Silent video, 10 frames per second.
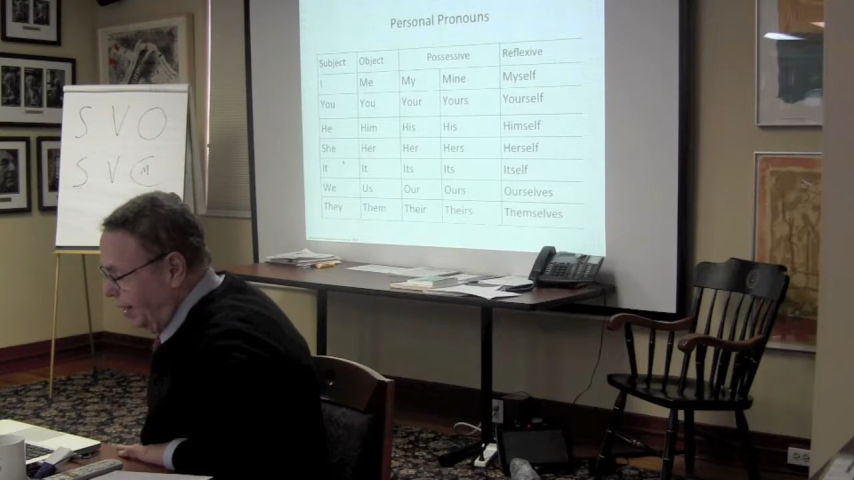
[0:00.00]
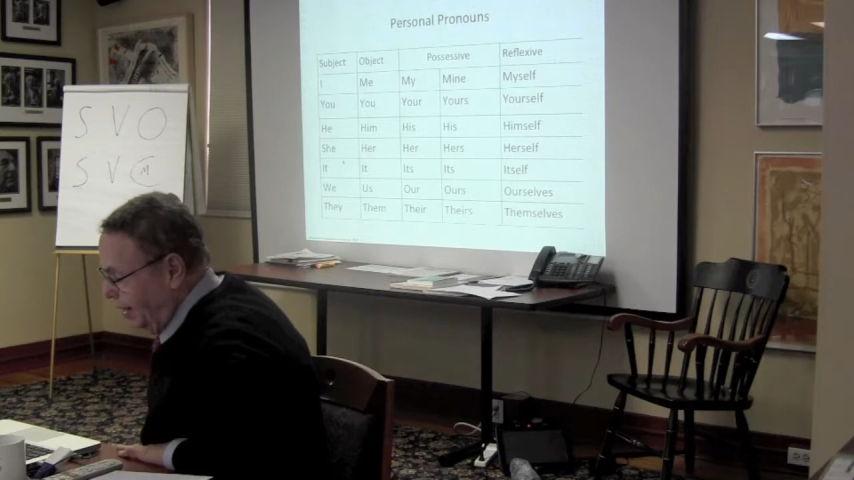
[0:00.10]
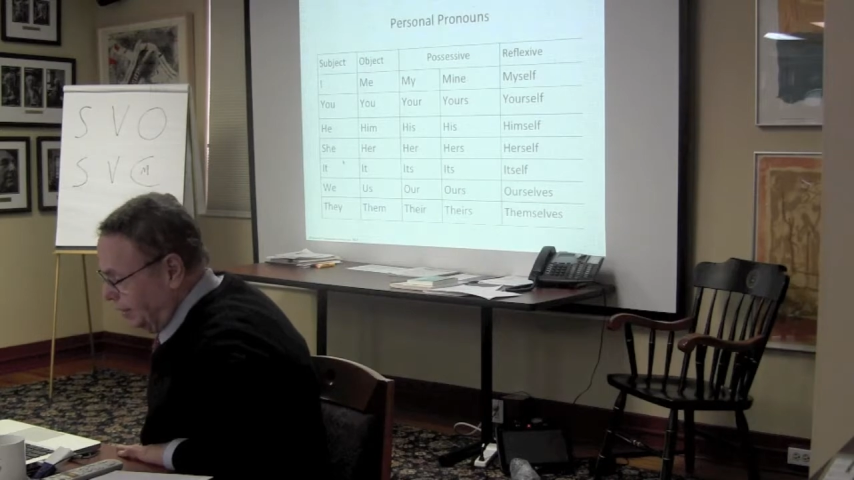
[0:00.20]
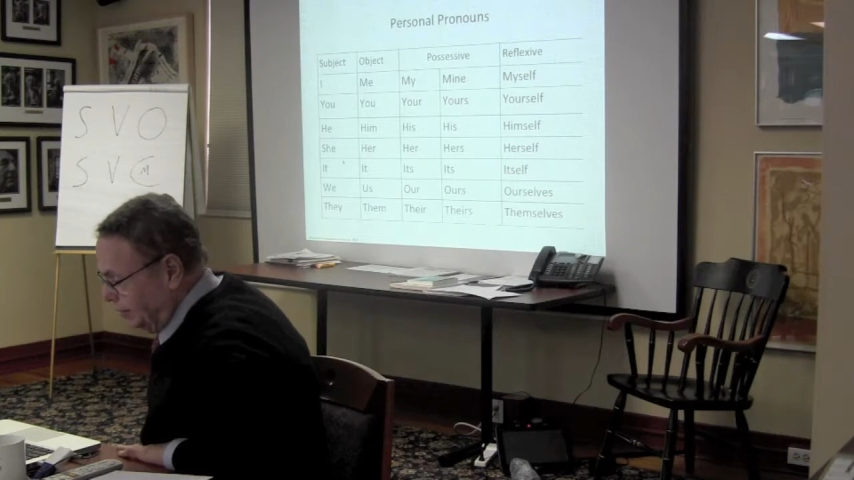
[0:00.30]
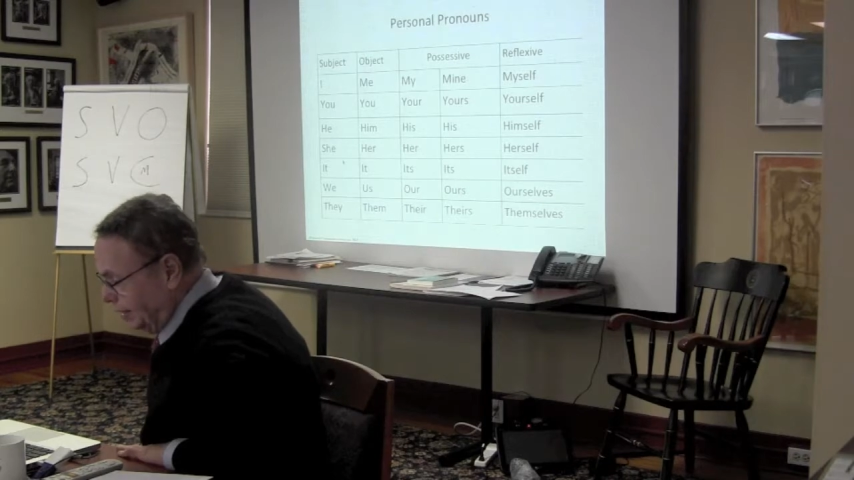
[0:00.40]

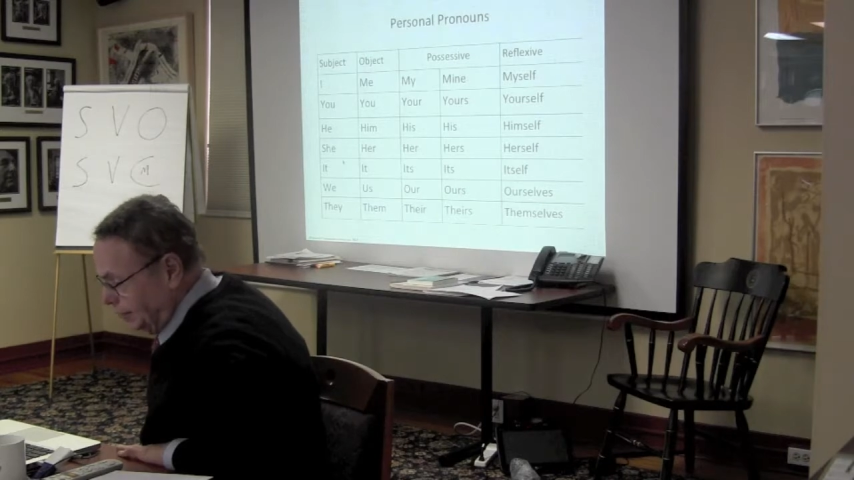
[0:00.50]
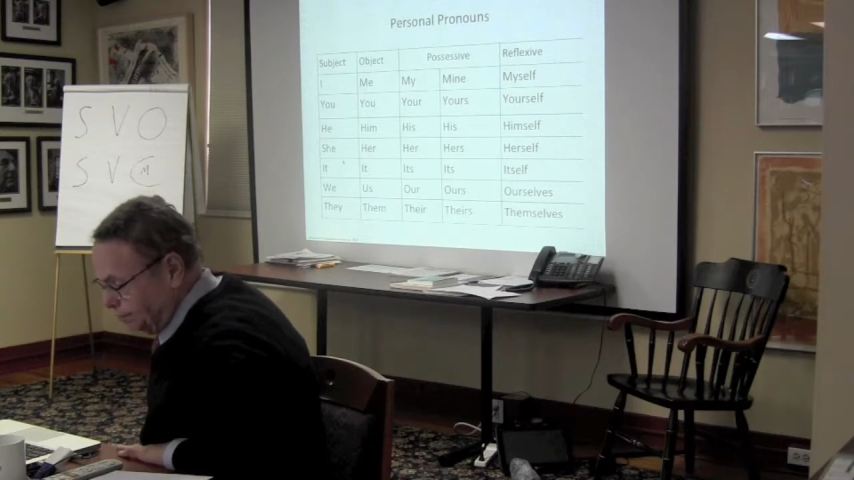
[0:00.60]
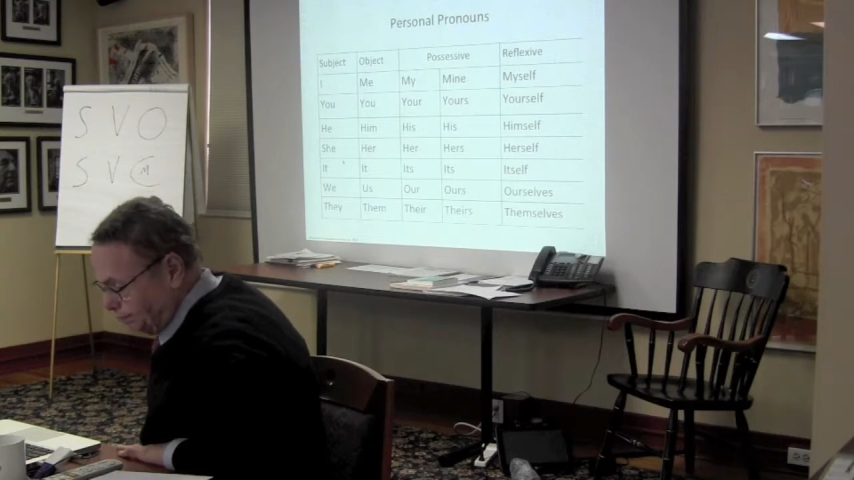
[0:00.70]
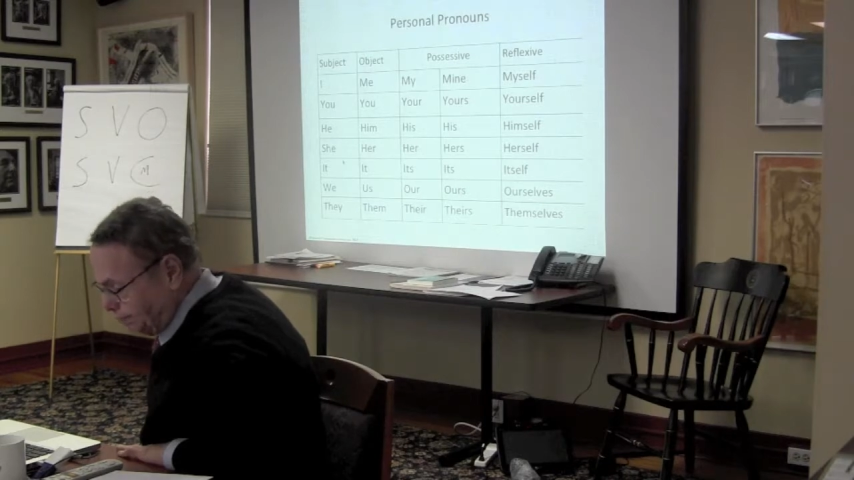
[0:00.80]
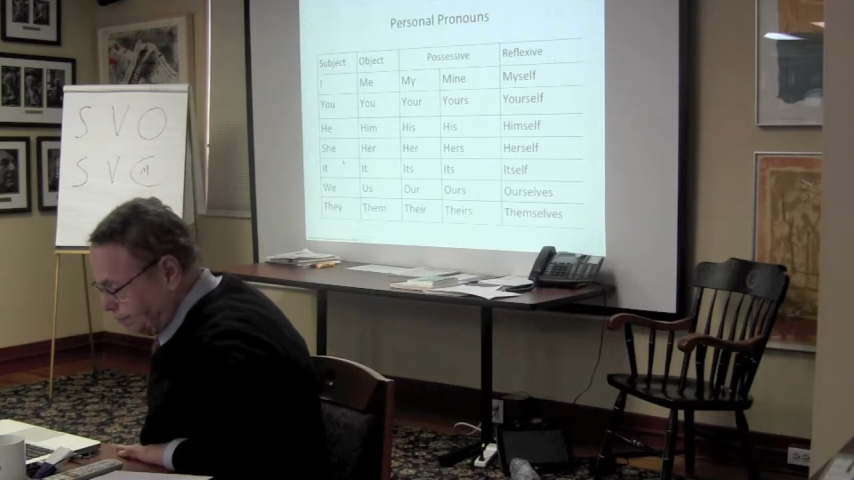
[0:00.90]
And
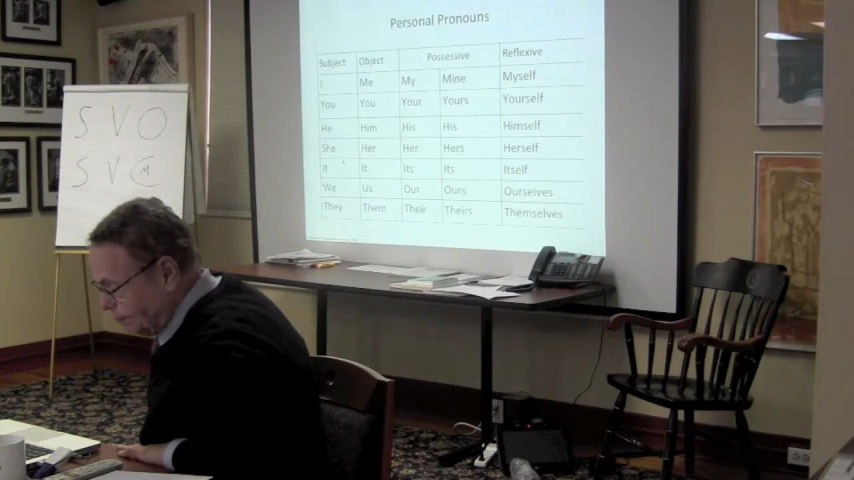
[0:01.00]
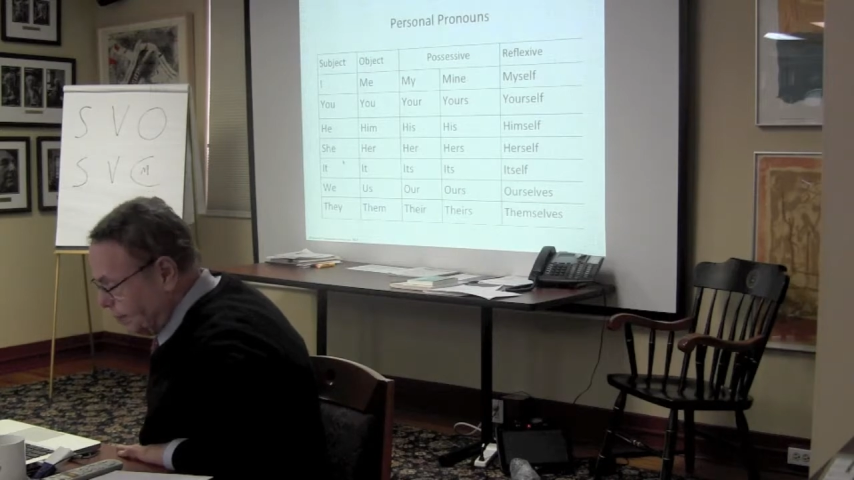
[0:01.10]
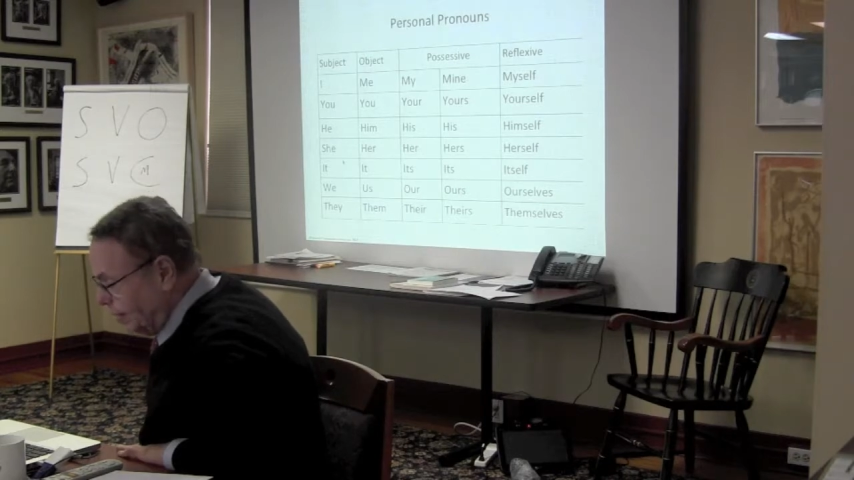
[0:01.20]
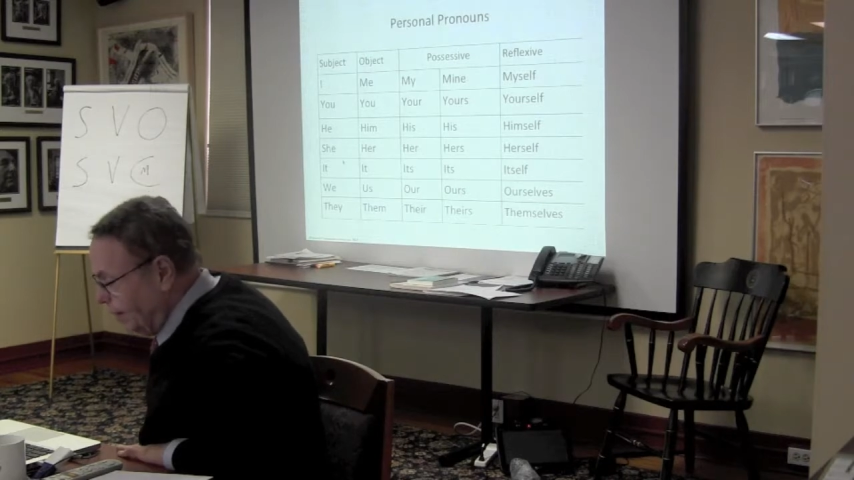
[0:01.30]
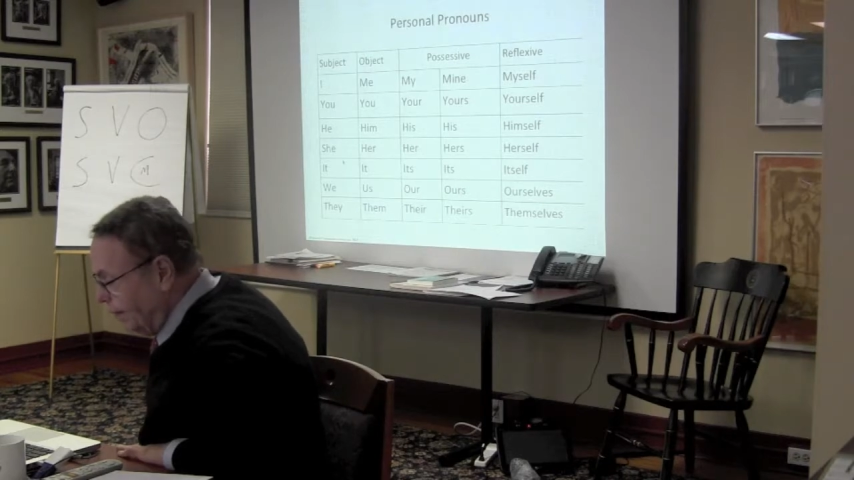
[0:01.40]

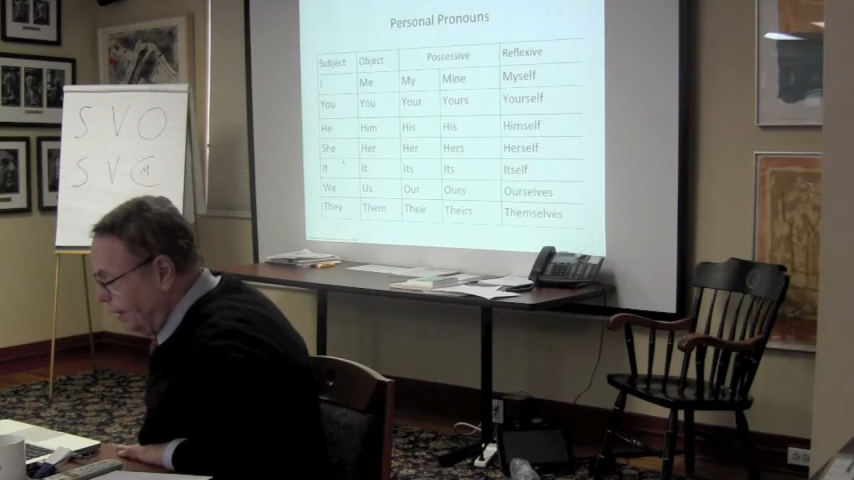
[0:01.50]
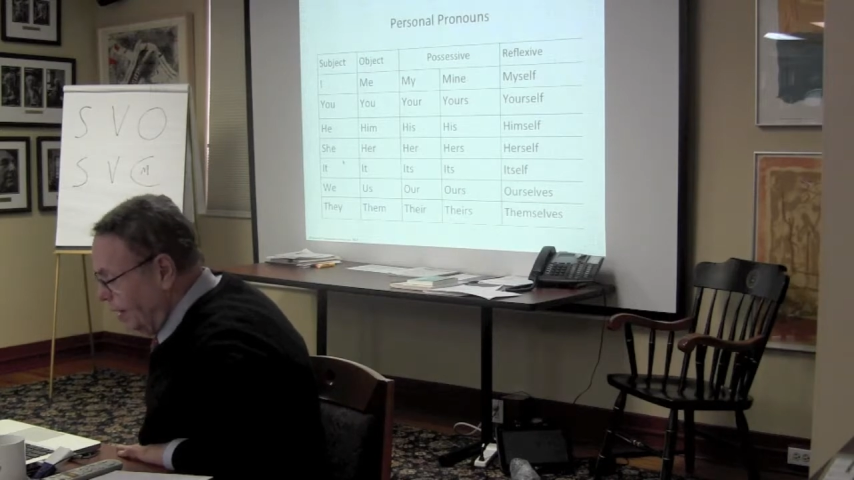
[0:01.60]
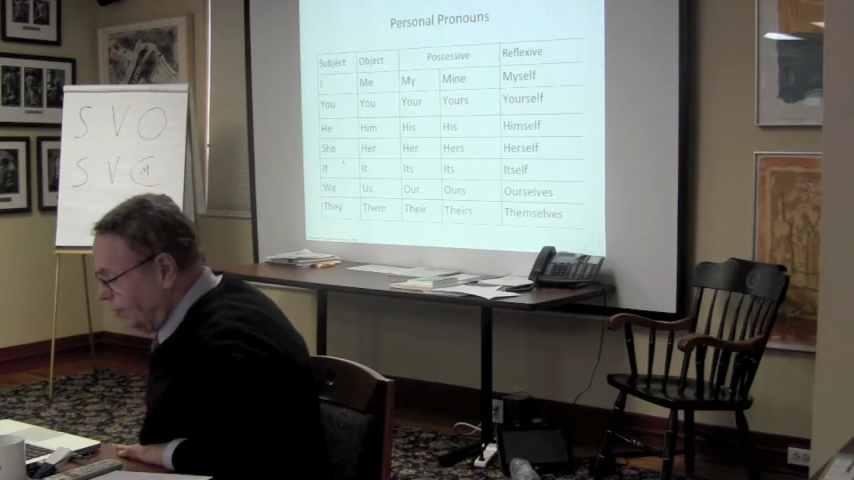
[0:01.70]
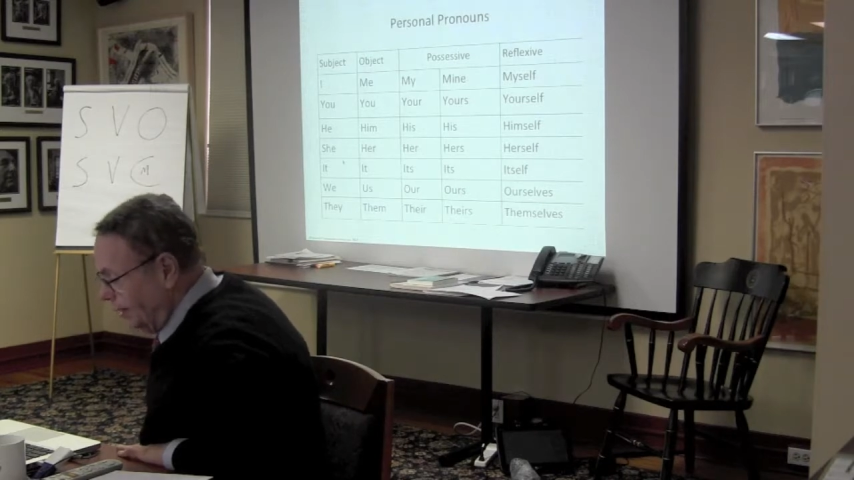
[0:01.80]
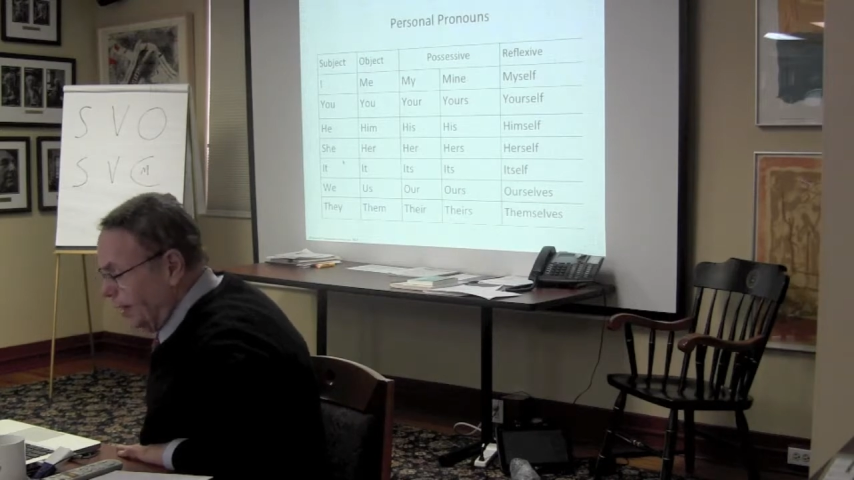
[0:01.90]
every